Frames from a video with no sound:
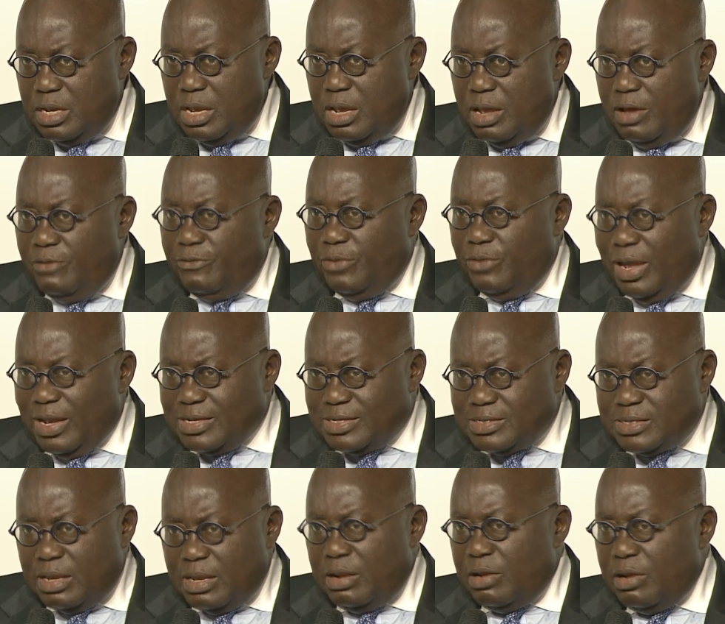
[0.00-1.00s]
for
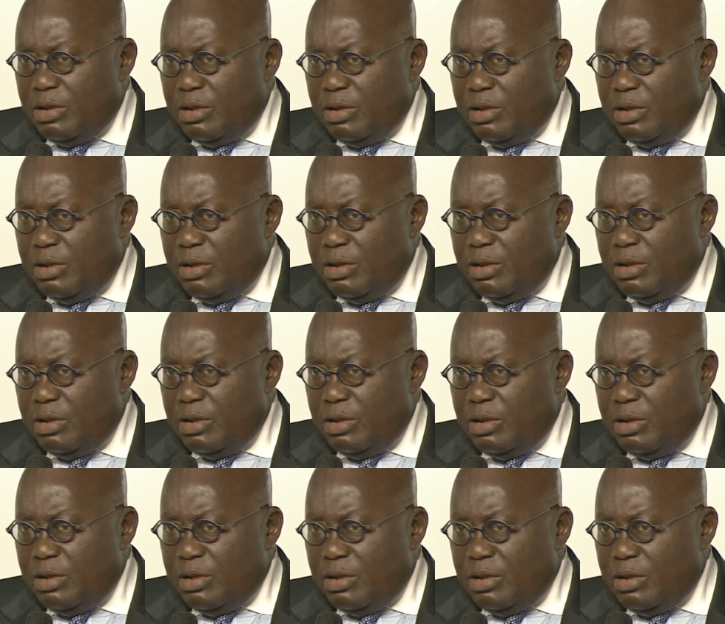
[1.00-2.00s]
accelerating
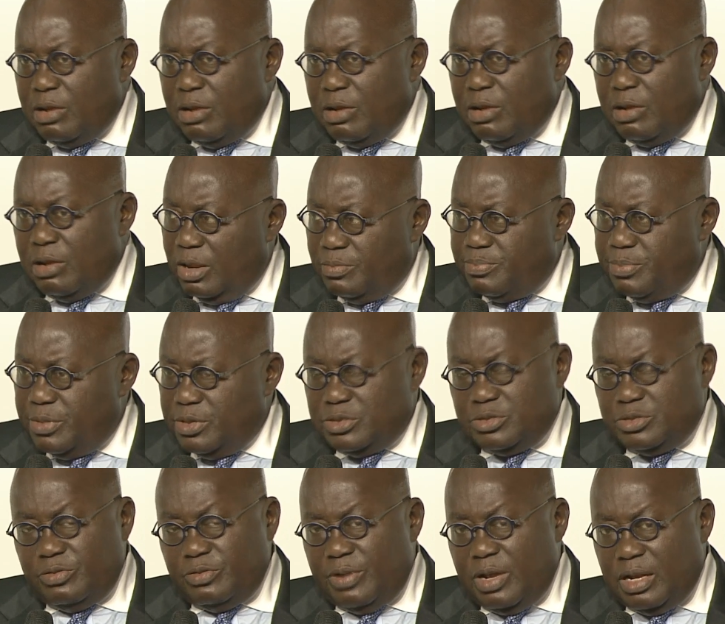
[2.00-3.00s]
the development
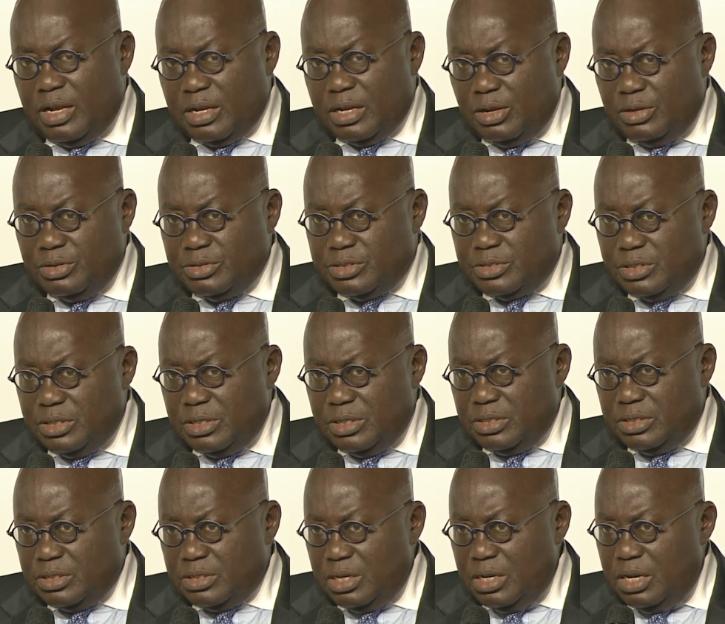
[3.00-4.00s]
of our
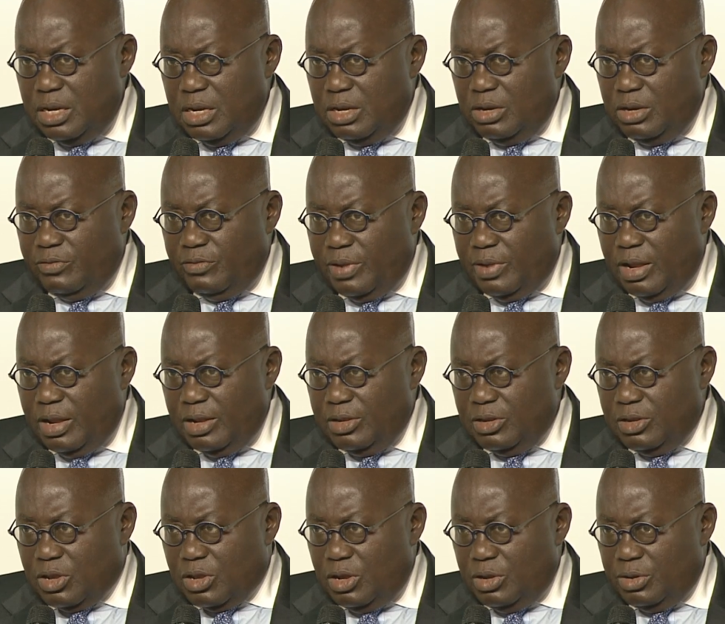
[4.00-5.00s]
continent and of our
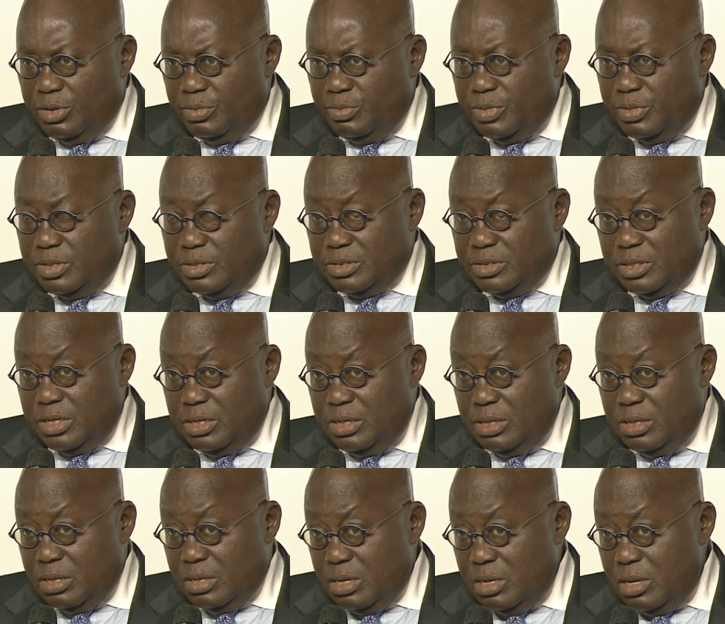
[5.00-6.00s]
economies.
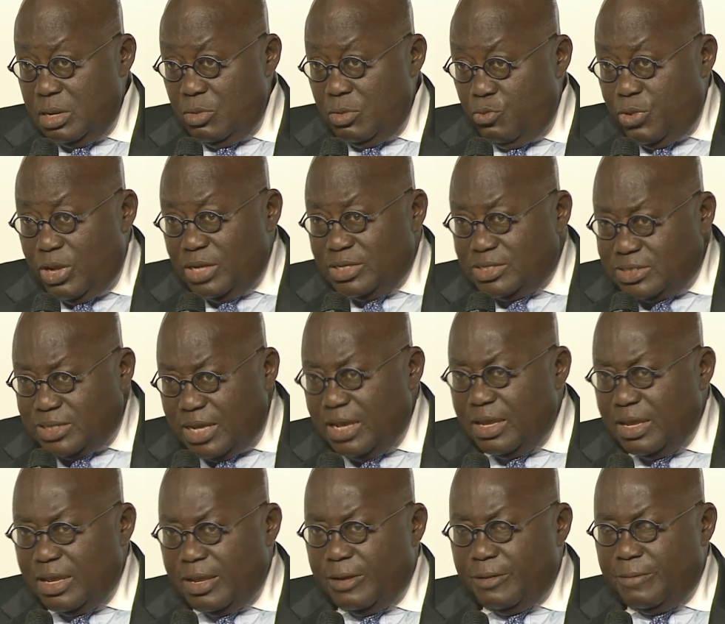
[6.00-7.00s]
And we're
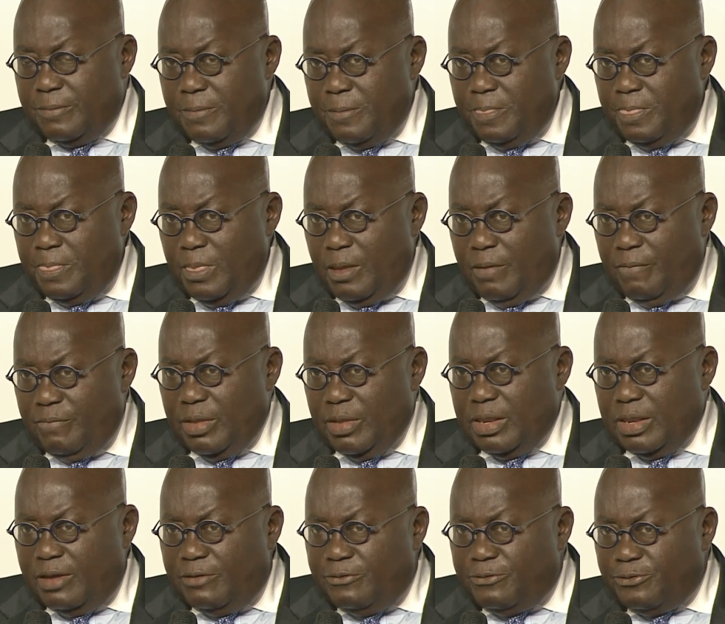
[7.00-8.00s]
saying that
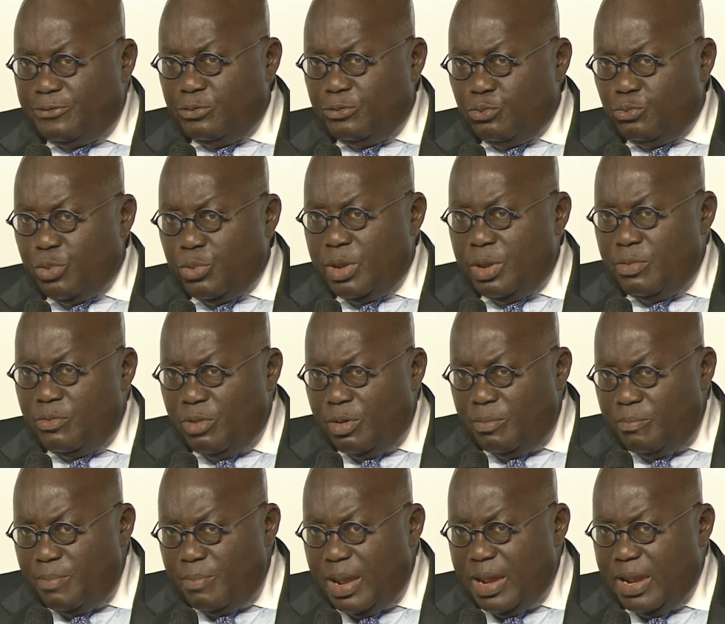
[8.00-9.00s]
if we
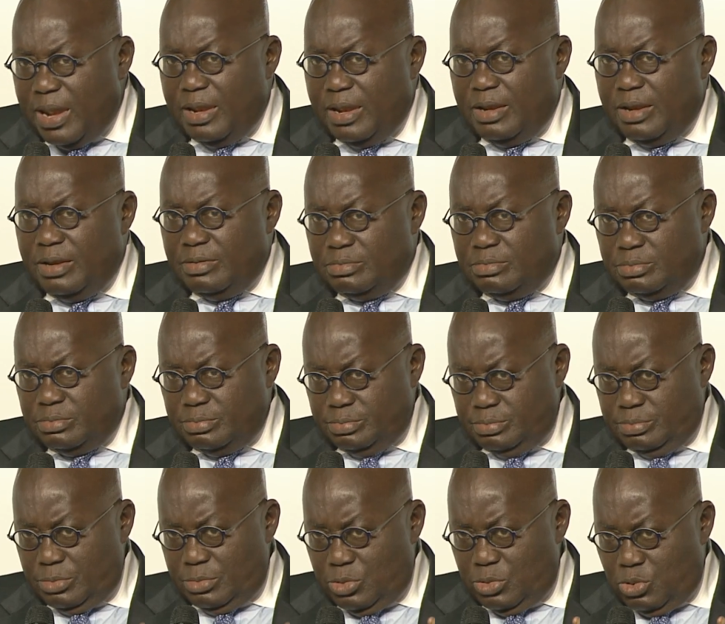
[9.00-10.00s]
remain
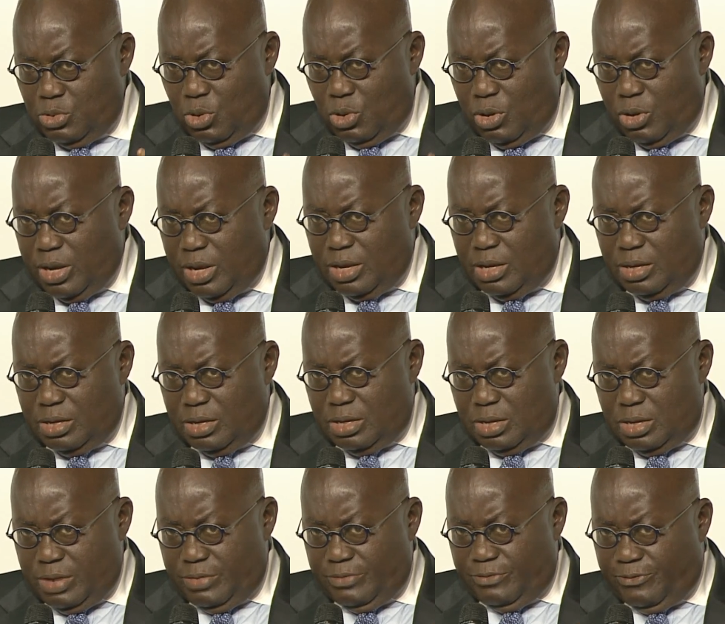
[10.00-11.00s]

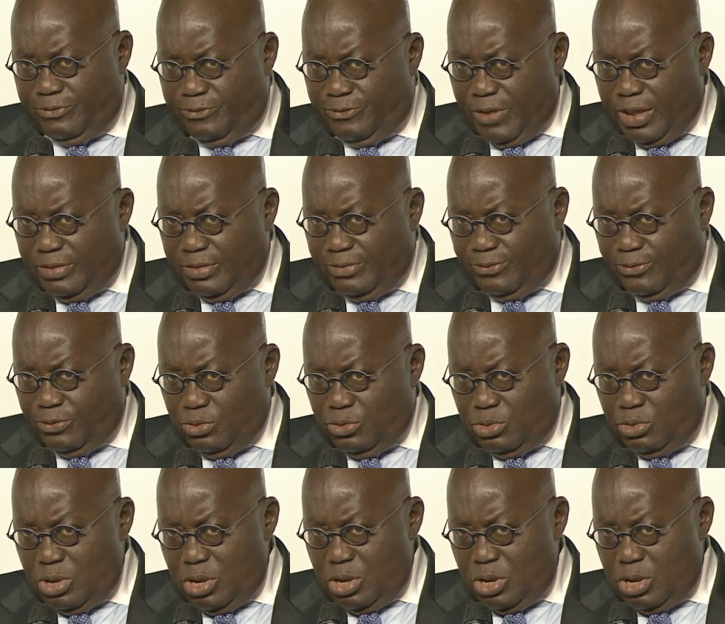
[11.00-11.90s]
loyal and faithful